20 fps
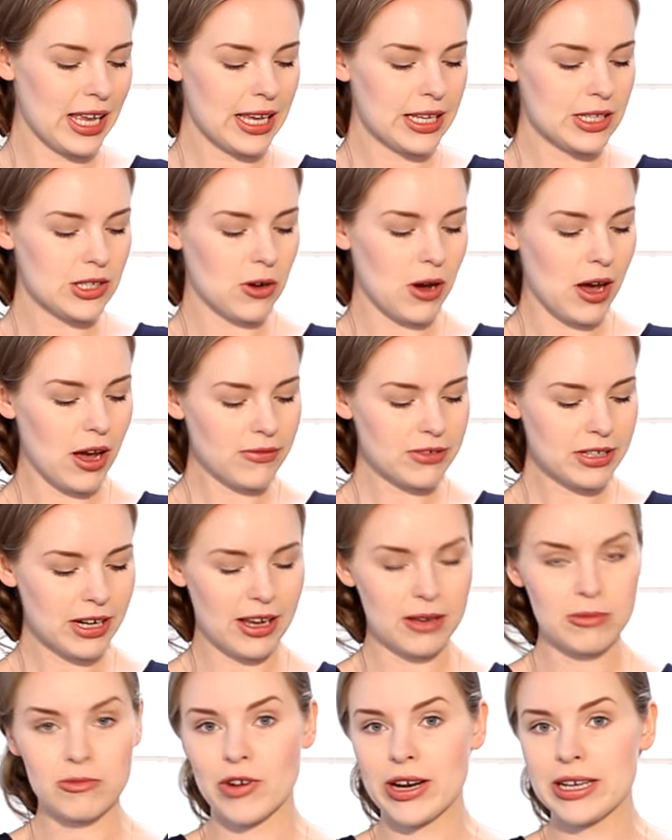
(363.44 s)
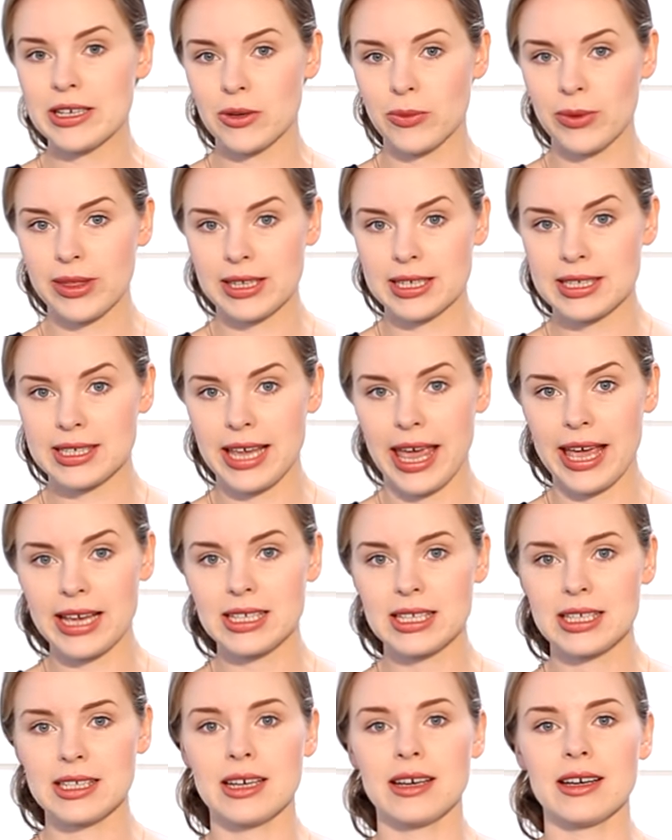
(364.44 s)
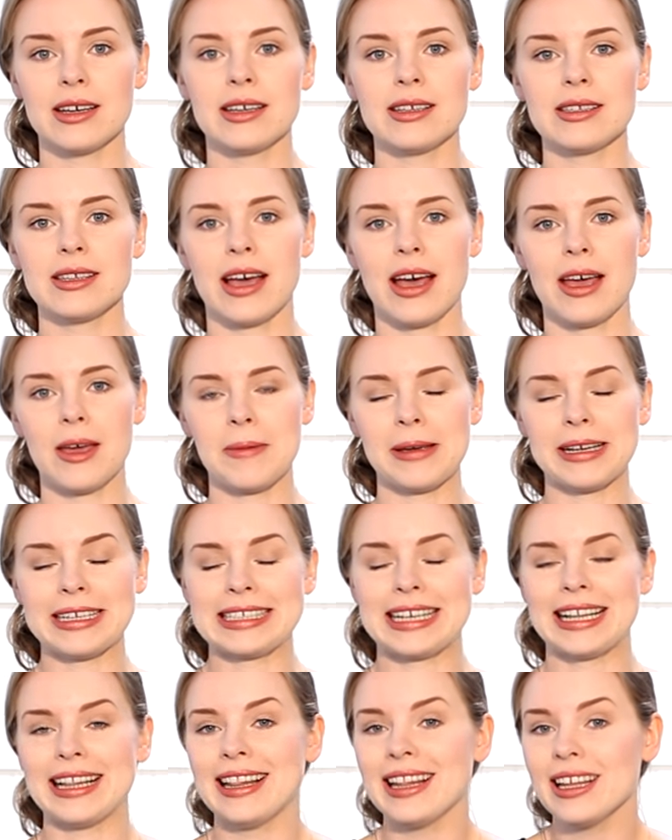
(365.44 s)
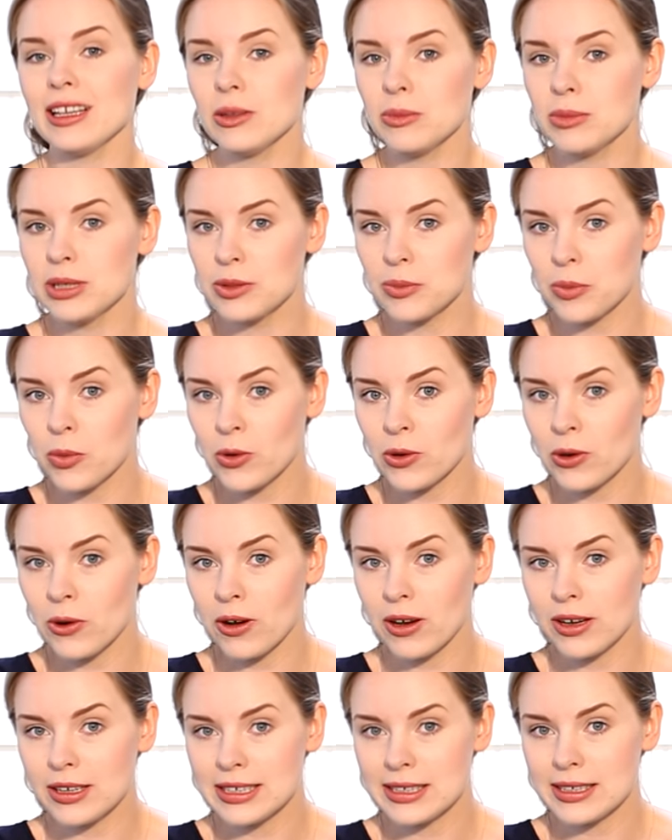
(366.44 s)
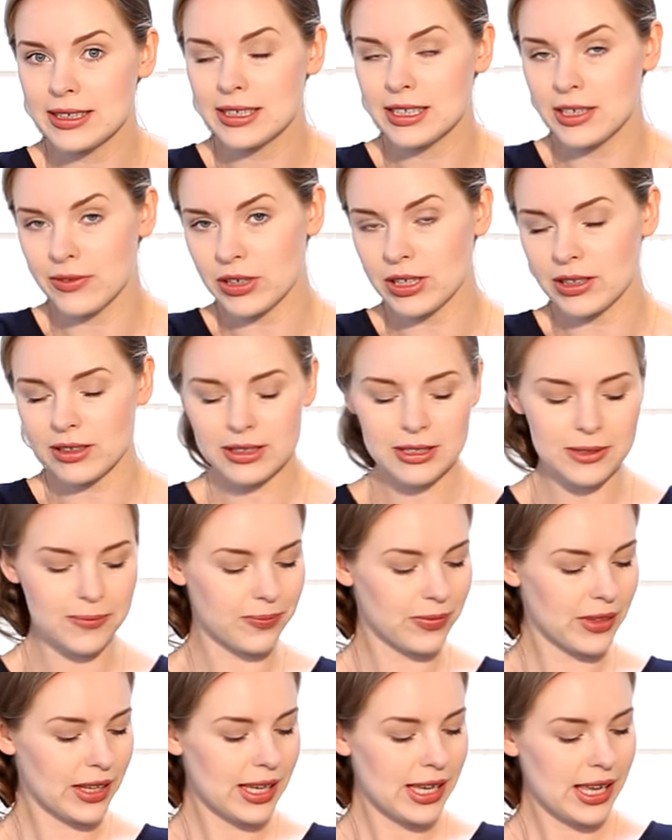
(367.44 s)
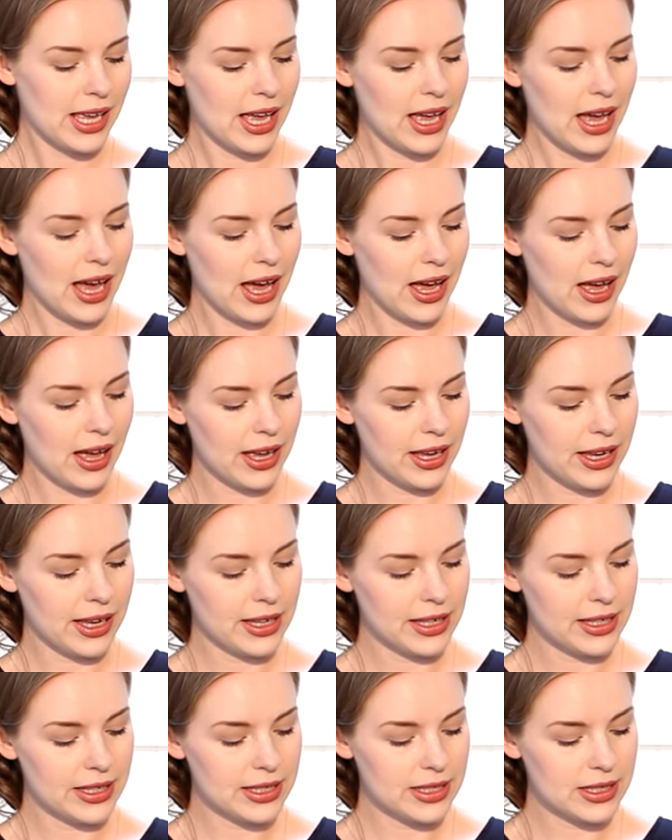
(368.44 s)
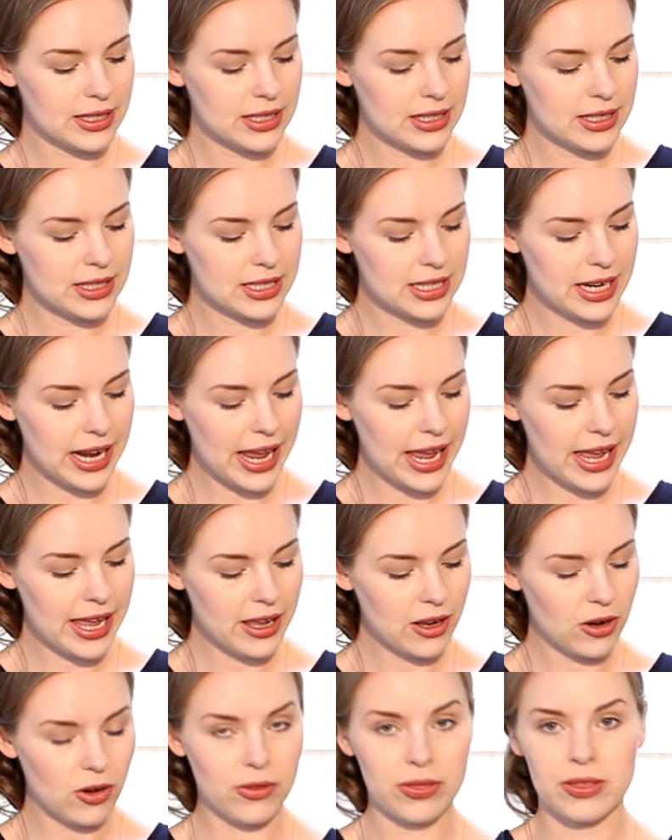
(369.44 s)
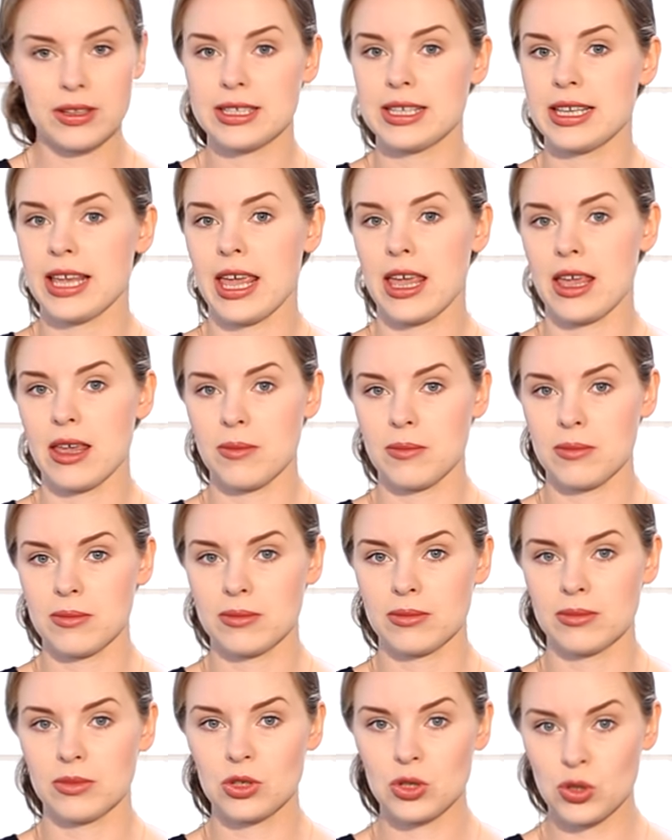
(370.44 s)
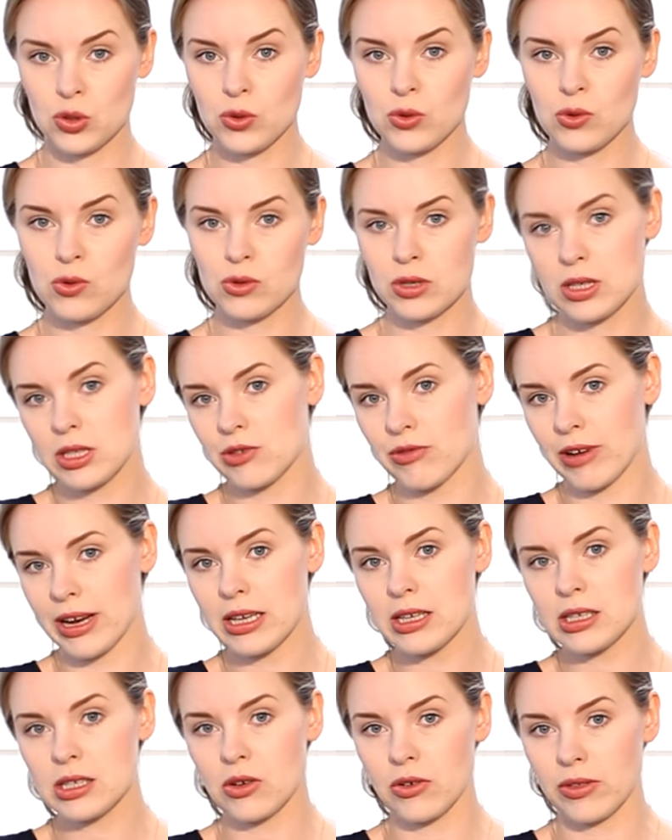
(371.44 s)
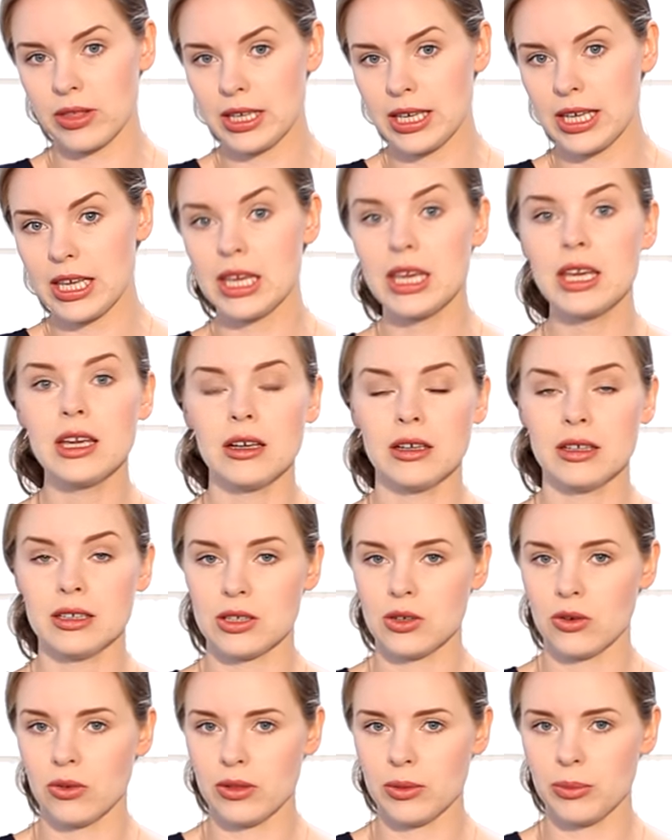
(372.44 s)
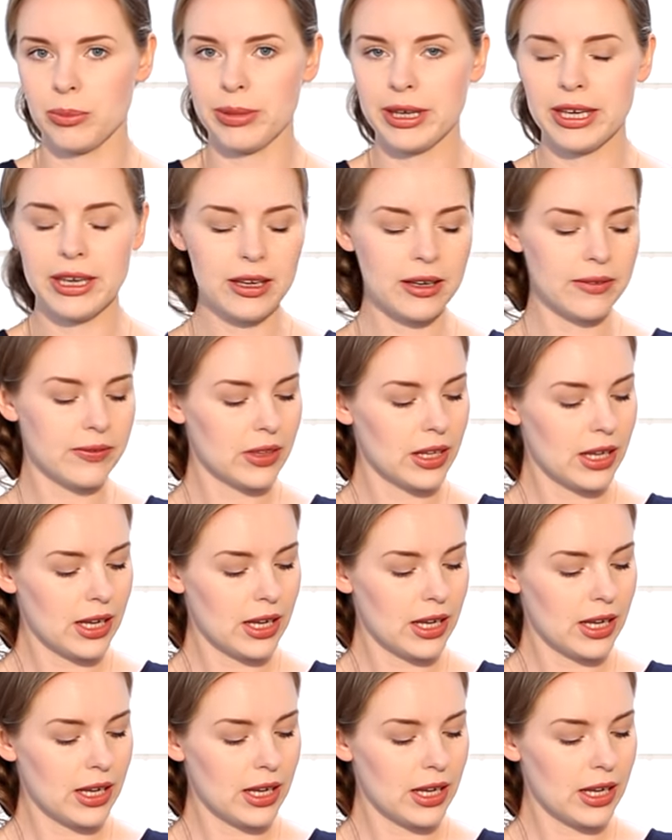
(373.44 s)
So after I'm ready with this exercise, I make it a little bit more difficult. I stay on the same two strings, on the E and on the B.